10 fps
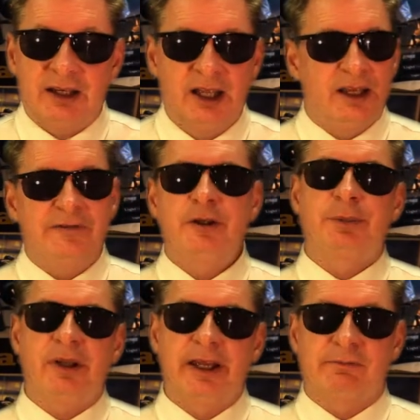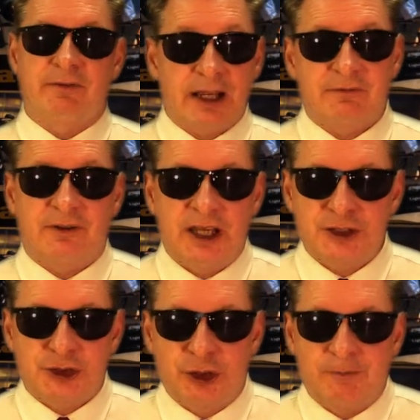that if you play
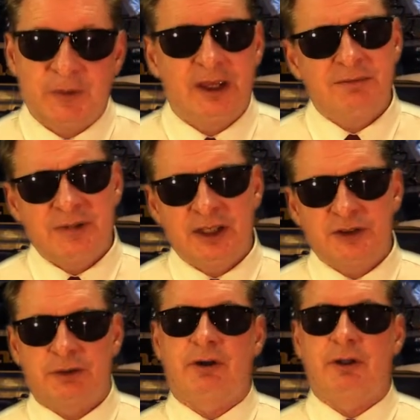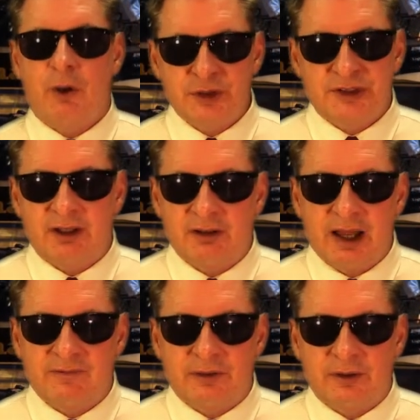recreational, it means you're a low skill
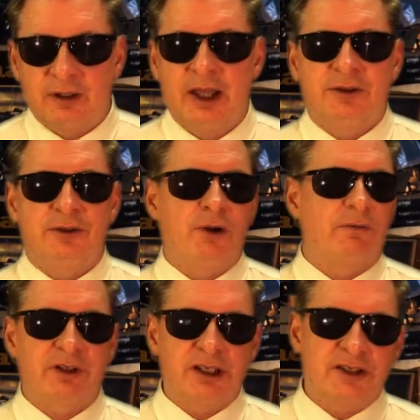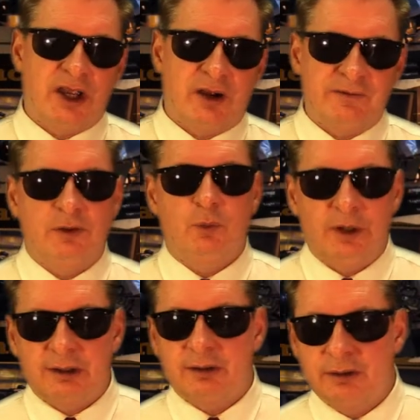level, you don't really care if you
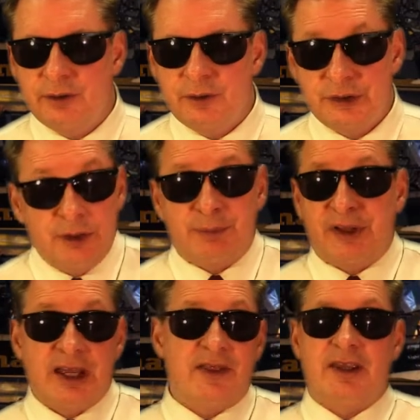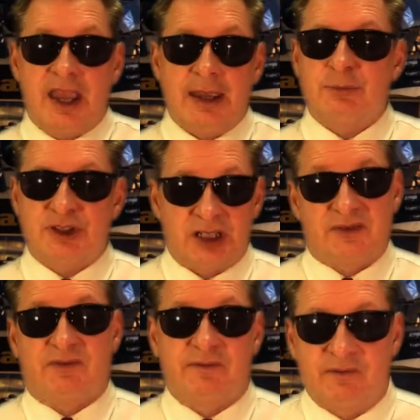win or lose, you're playing the game
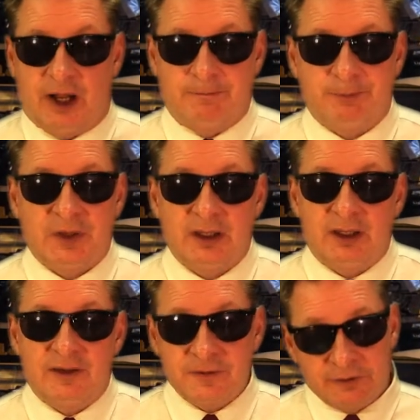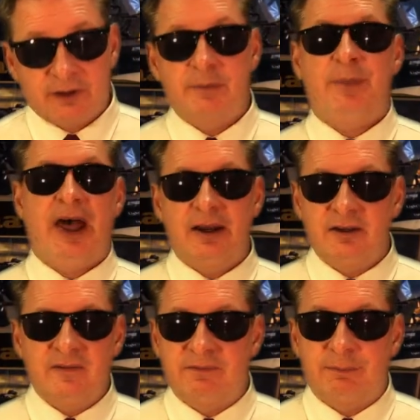just for fun. If you're a
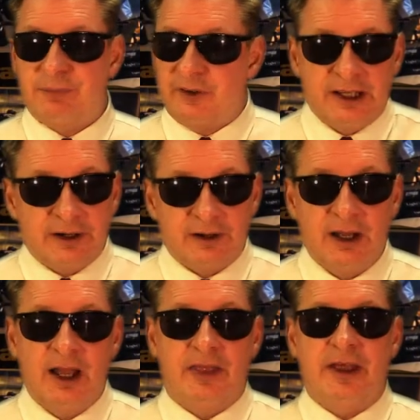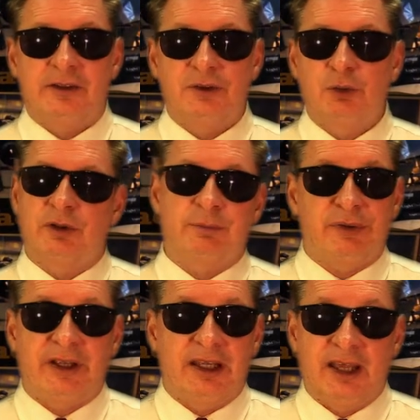competitive player that you were
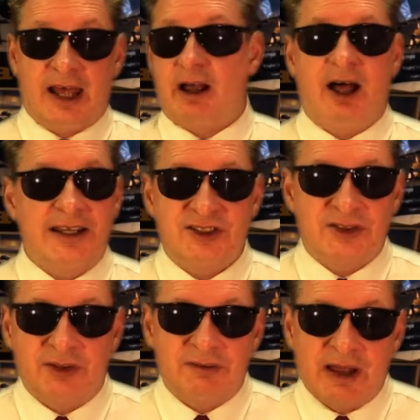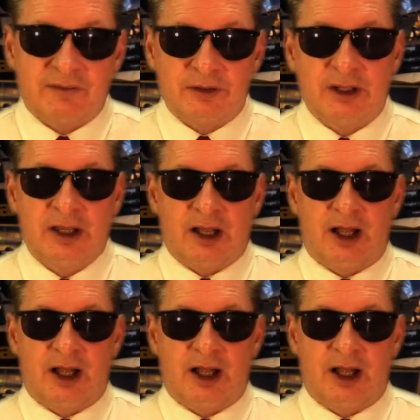playing at a high skill level,